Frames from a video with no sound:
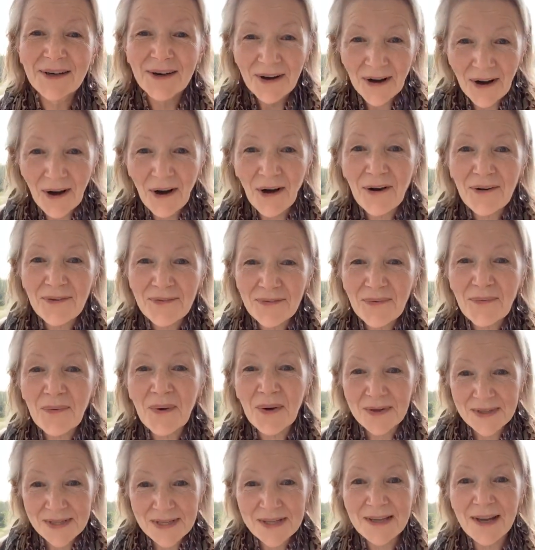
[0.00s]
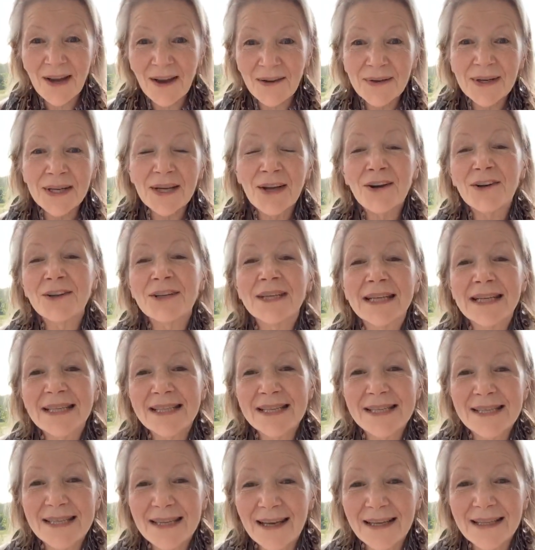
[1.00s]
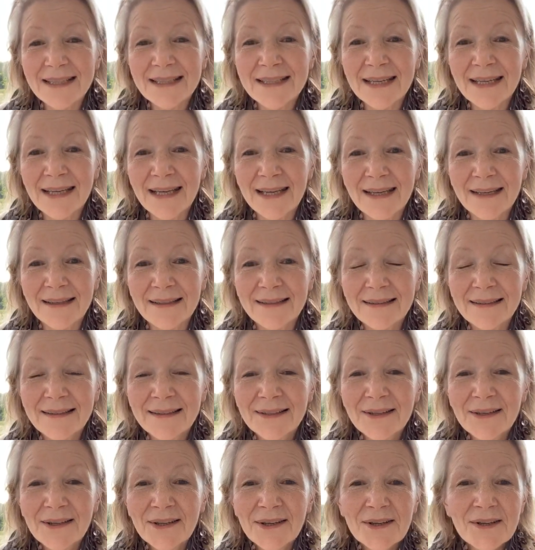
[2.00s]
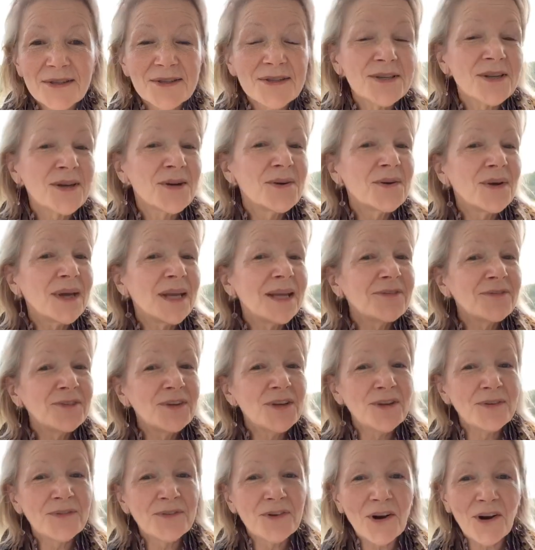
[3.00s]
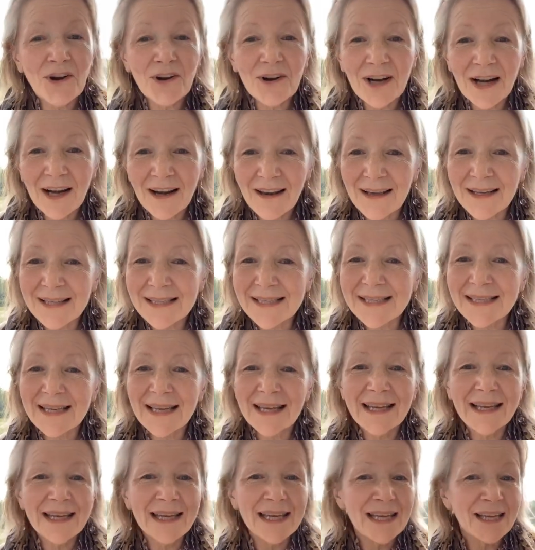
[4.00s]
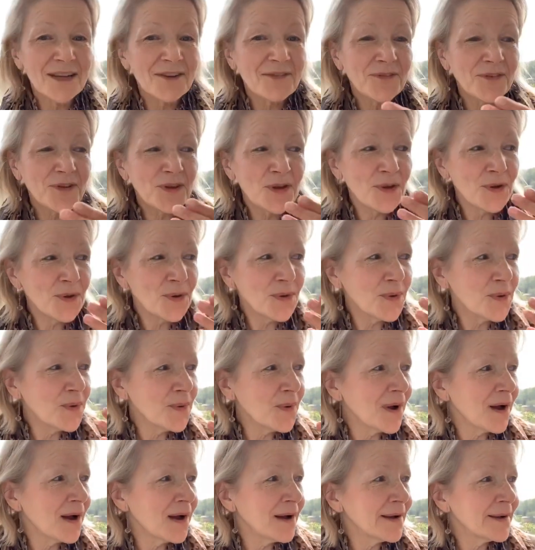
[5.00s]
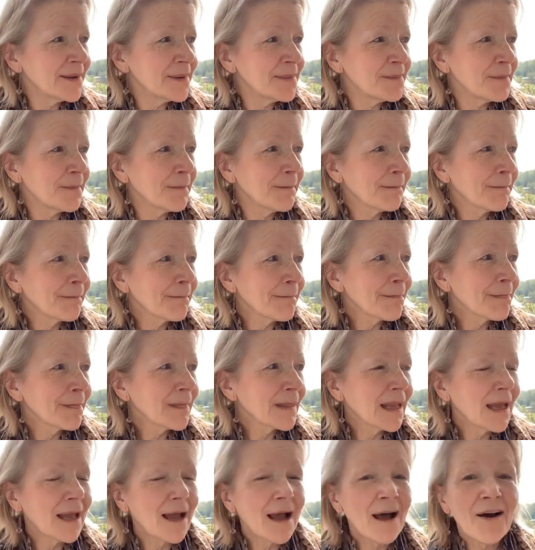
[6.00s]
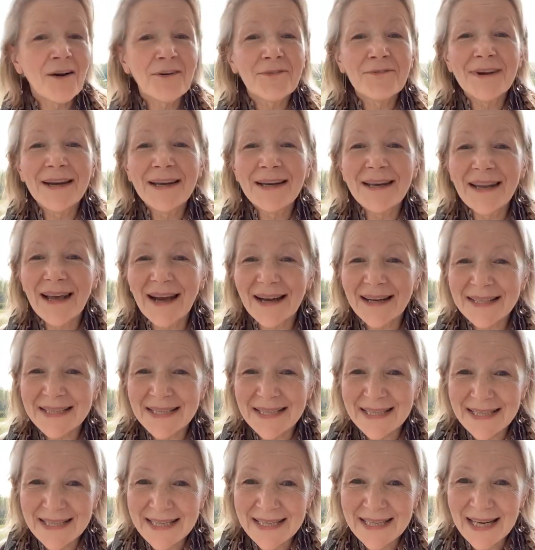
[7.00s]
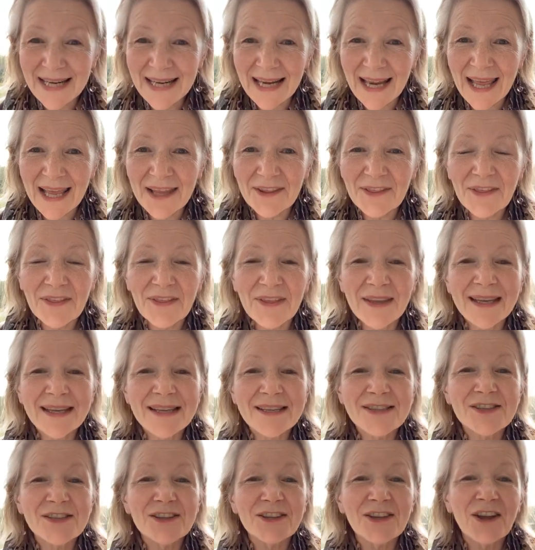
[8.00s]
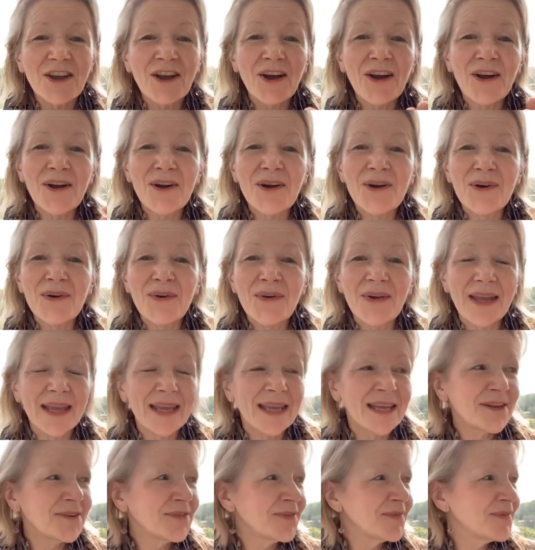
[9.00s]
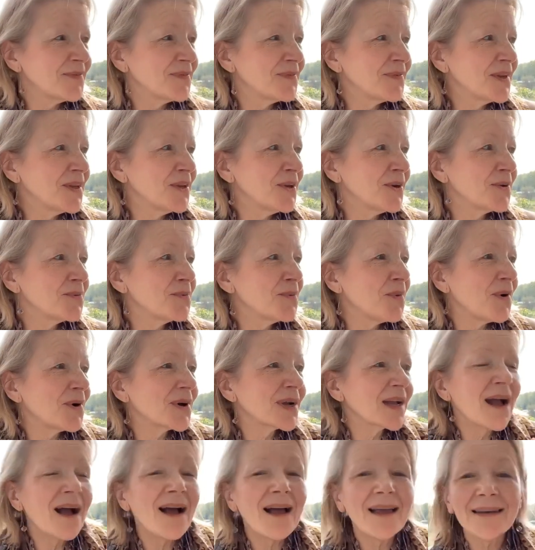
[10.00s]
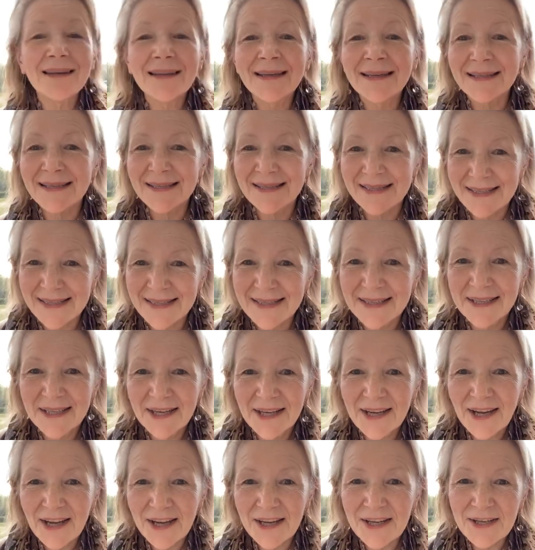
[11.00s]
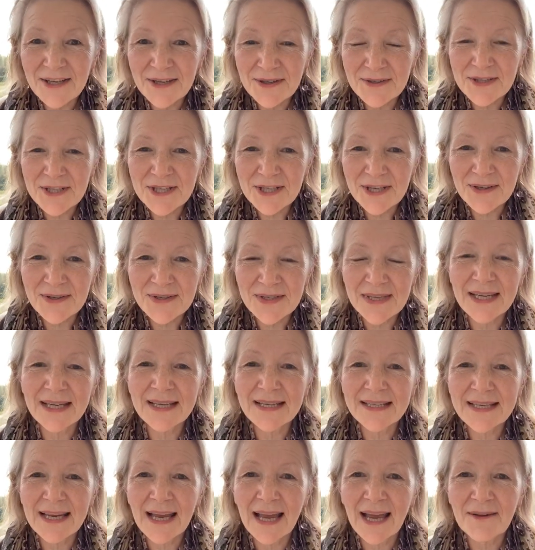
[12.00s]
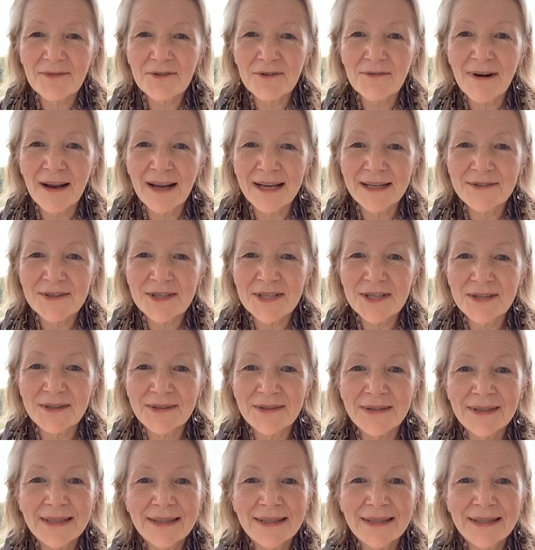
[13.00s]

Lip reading: of what's going on inside here. So if you've got clutter, if you are reluctant to let things go, what colours are you choosing to have around you?